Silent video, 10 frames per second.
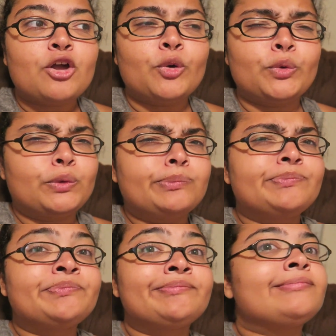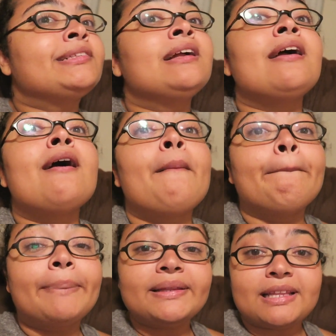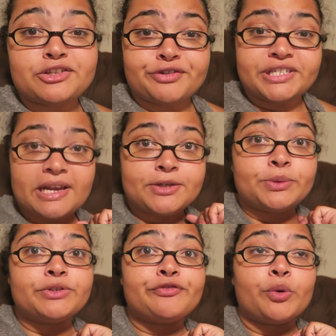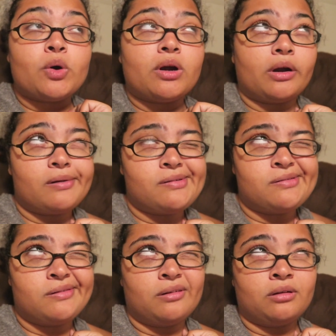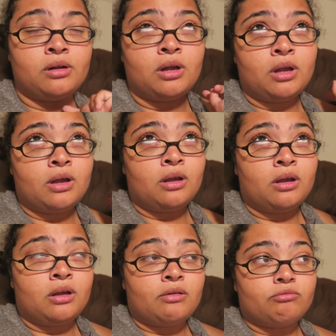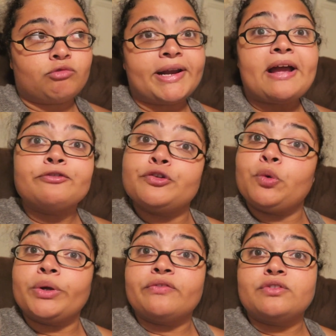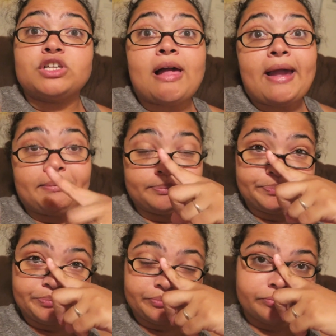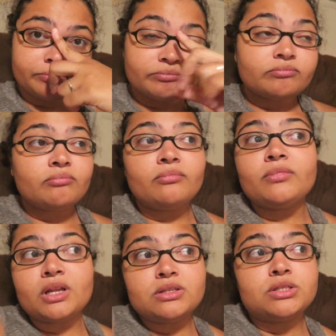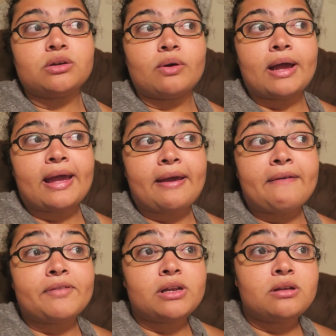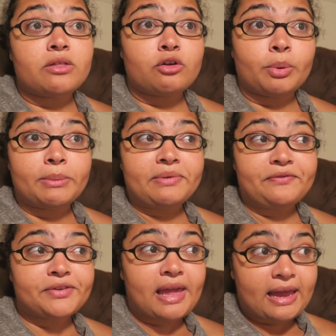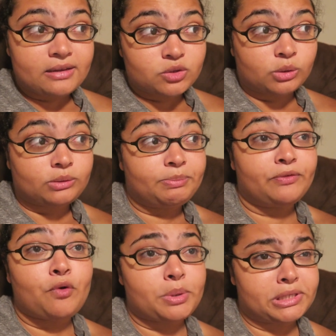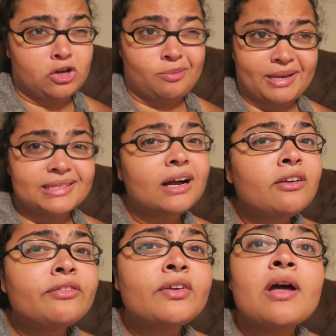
cool. But that's rescheduled for right after 4th of July. So I have another appointment for that. So I'll be focusing on myself.